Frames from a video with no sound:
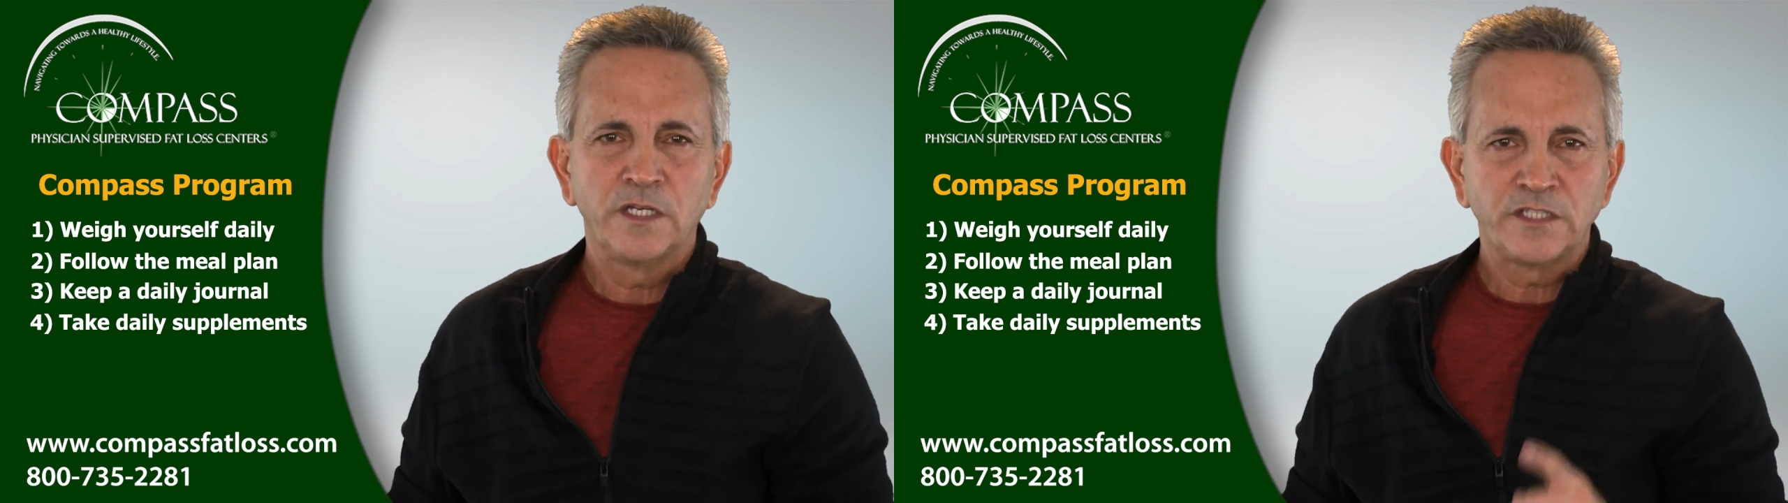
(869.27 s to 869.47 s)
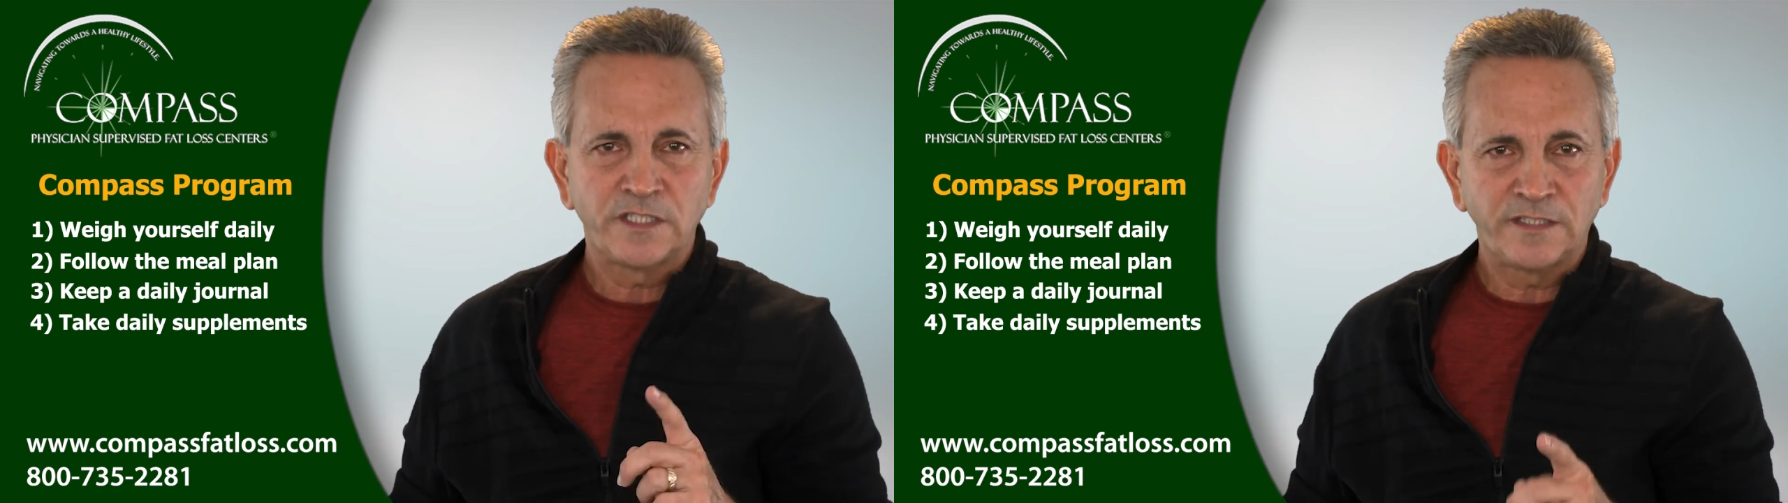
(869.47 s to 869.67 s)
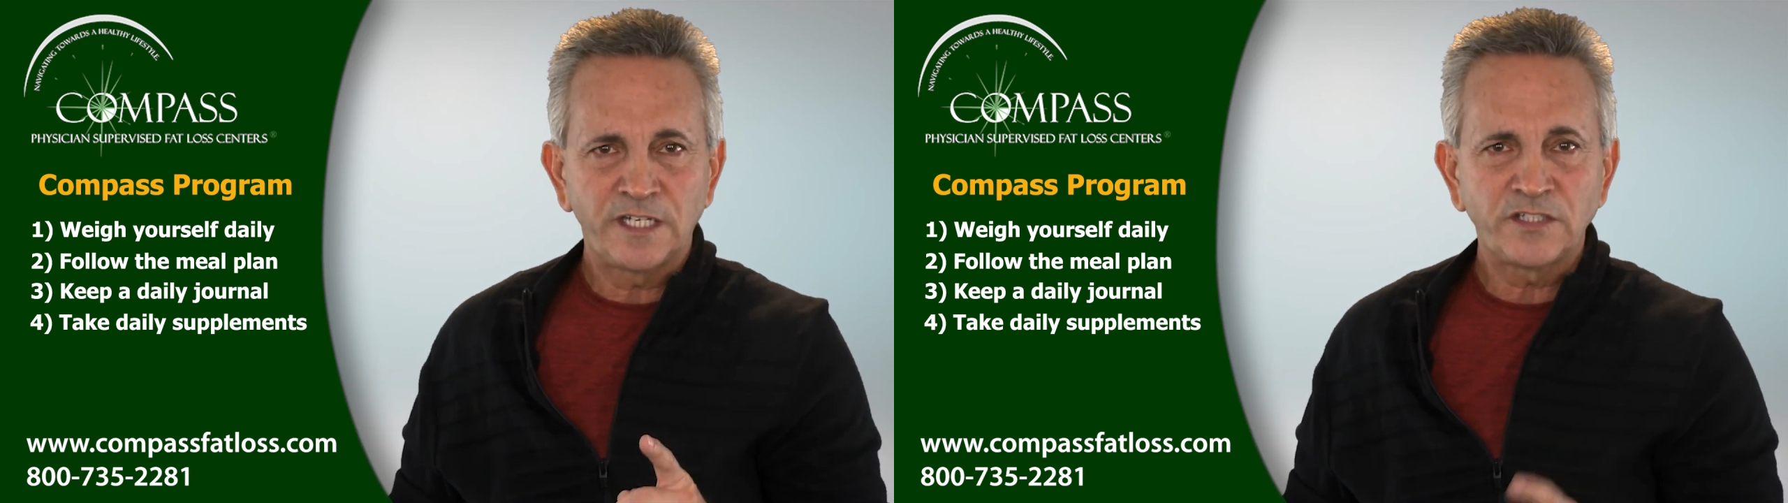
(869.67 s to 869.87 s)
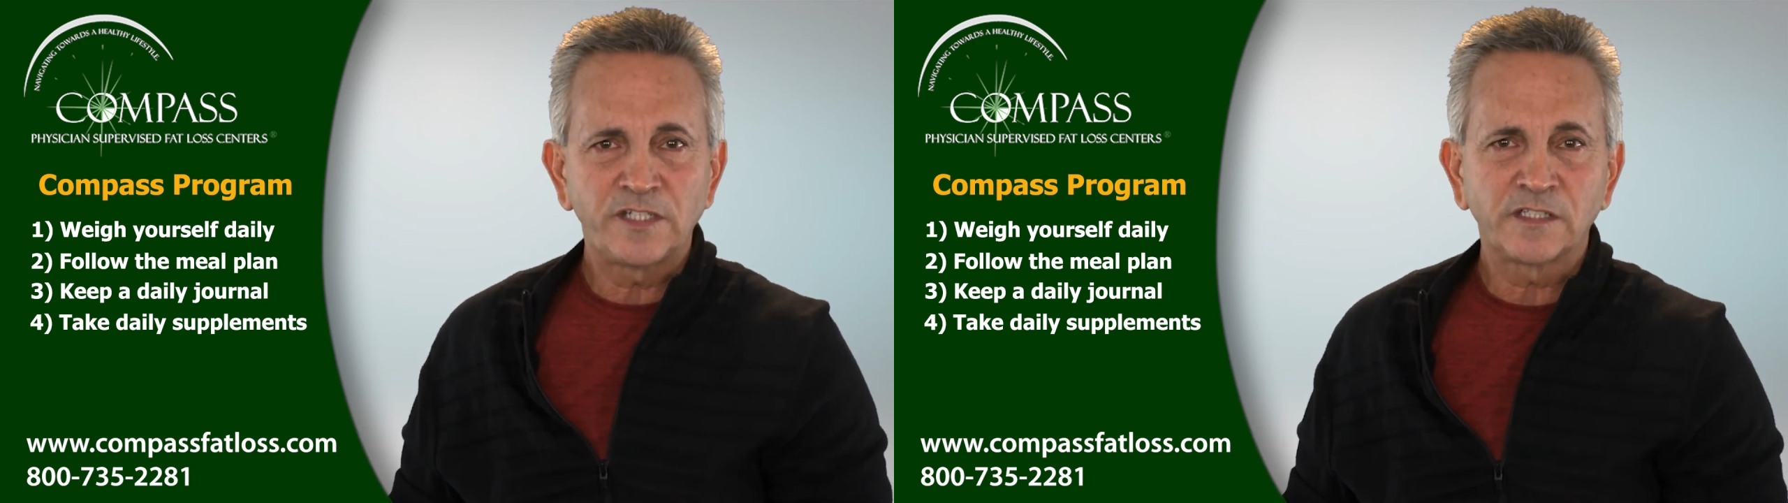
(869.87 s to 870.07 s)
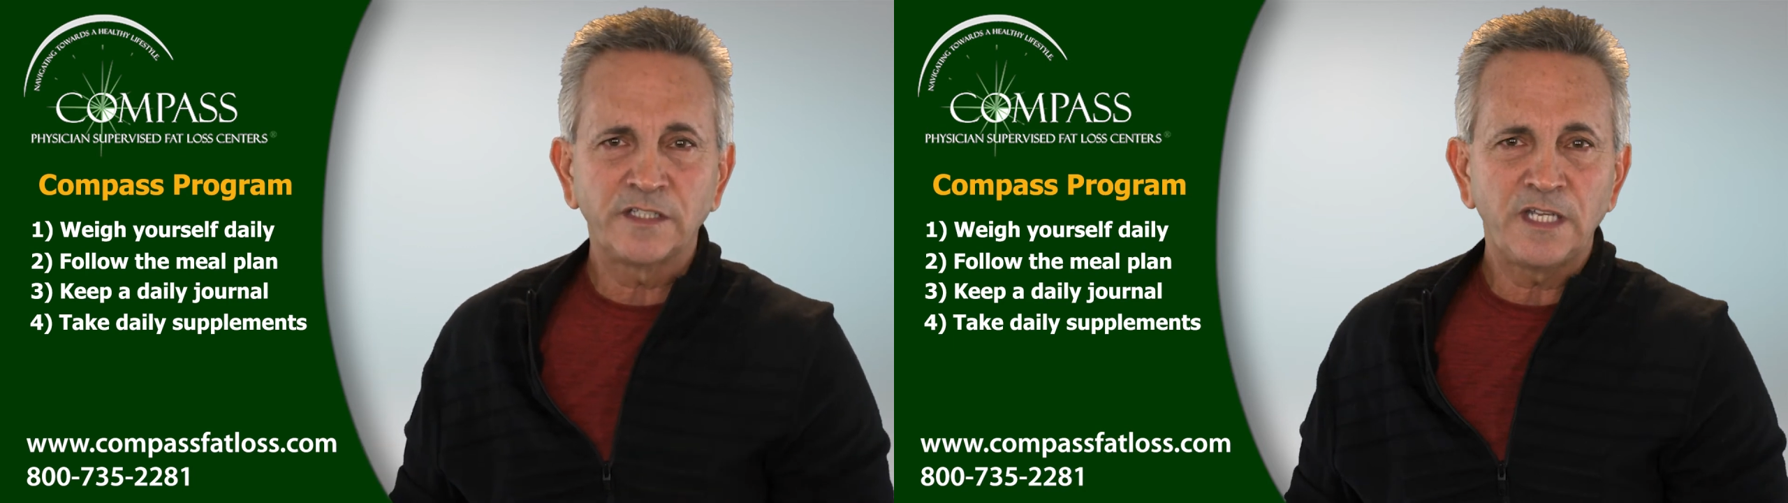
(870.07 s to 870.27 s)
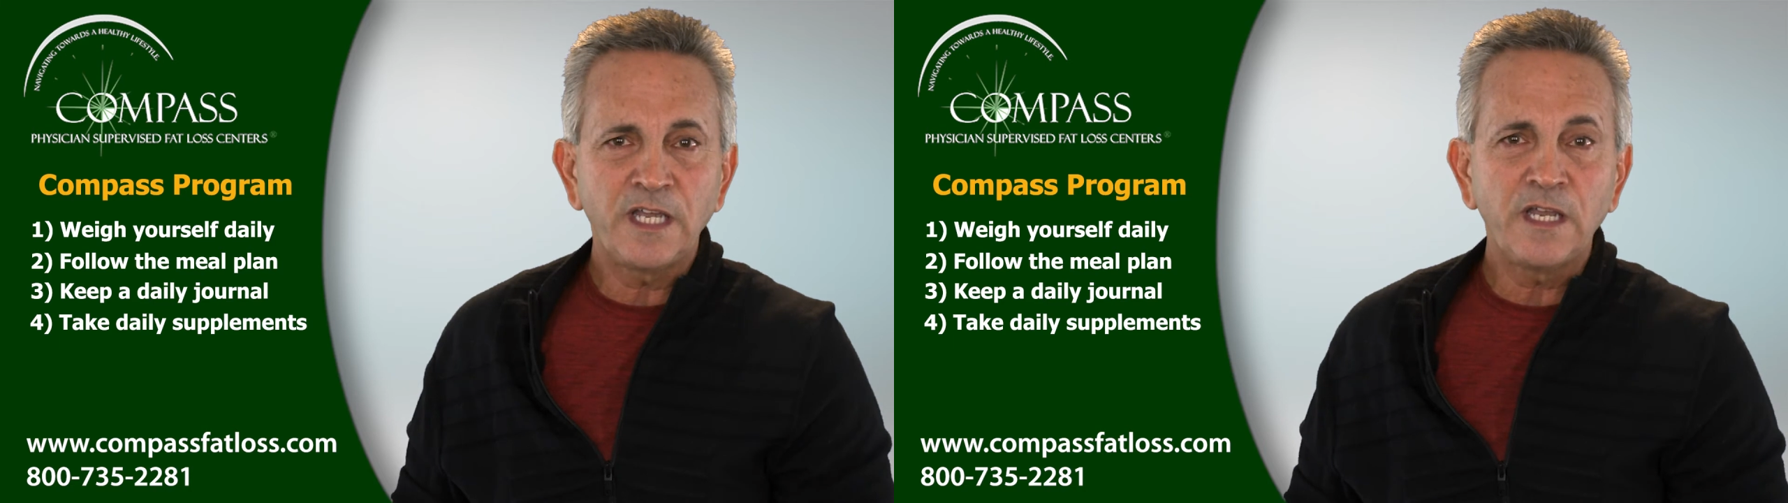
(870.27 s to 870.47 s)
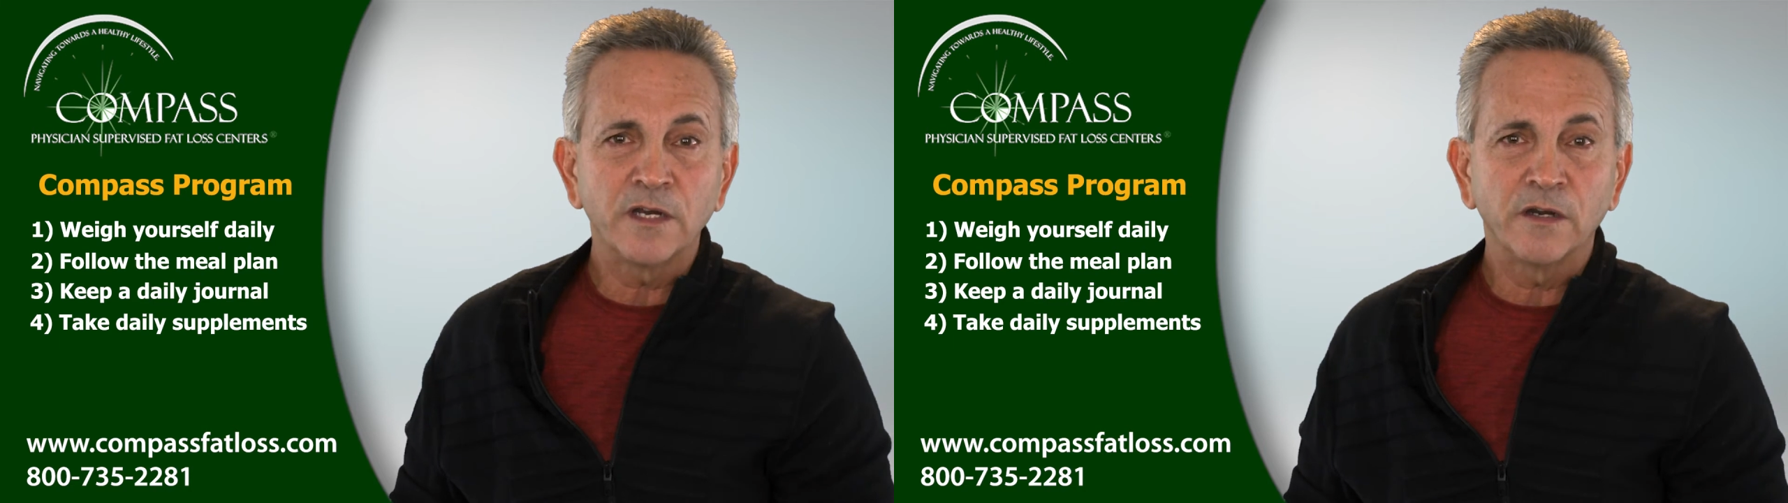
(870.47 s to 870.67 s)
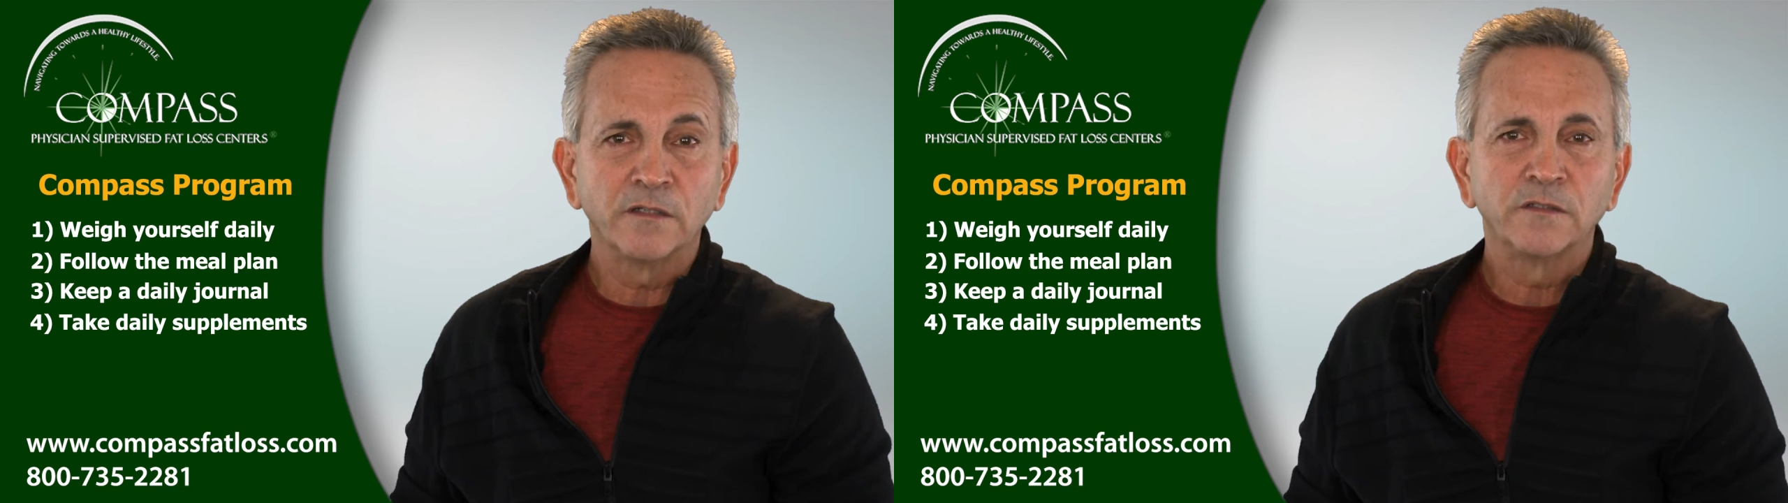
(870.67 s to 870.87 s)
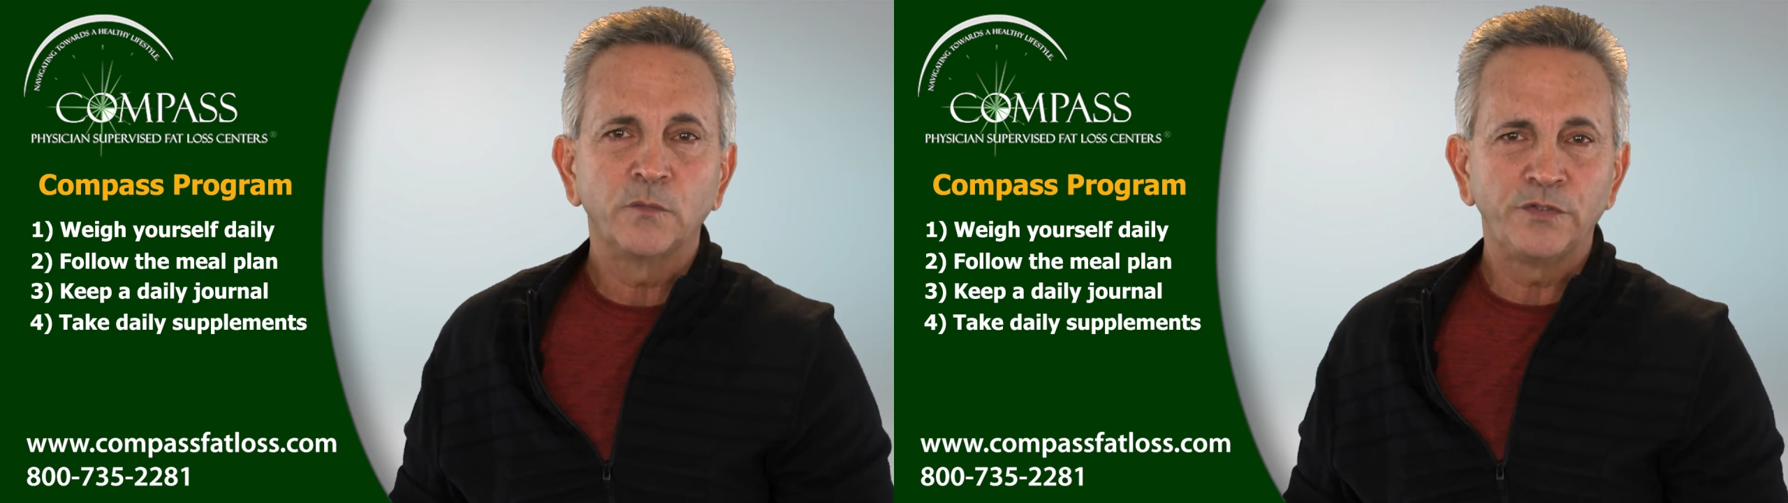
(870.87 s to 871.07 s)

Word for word: Statistically, here,